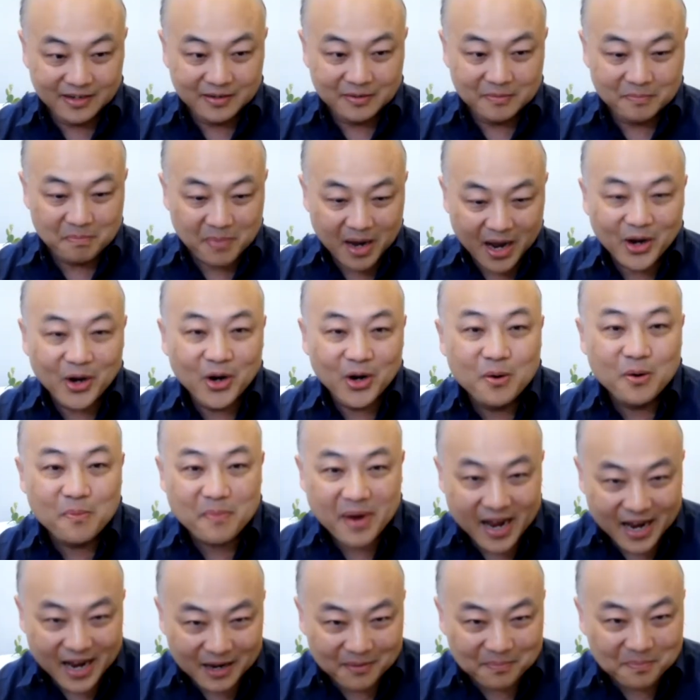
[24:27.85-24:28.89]
My Home
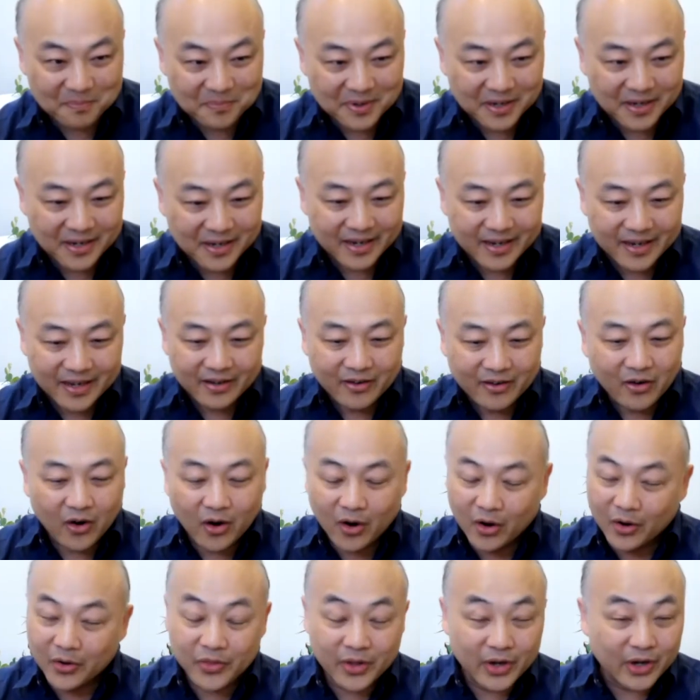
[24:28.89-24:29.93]
app,
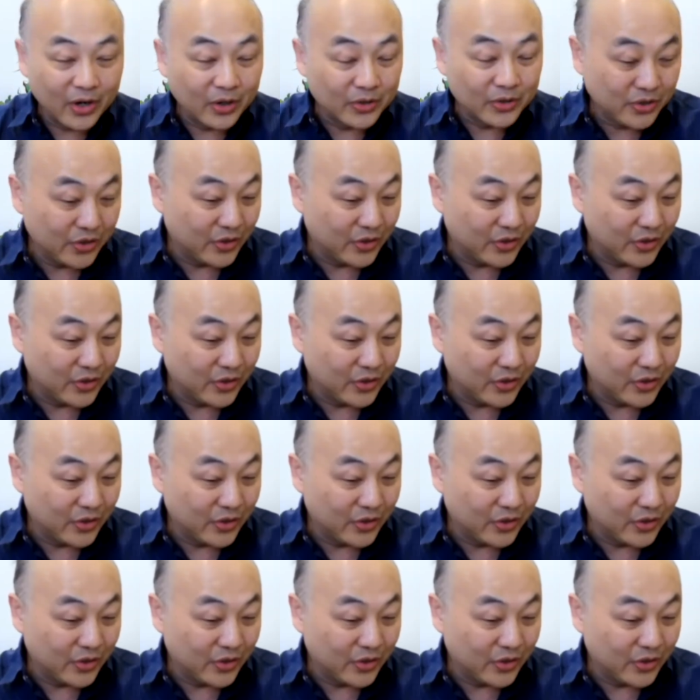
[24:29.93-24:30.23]
or they go to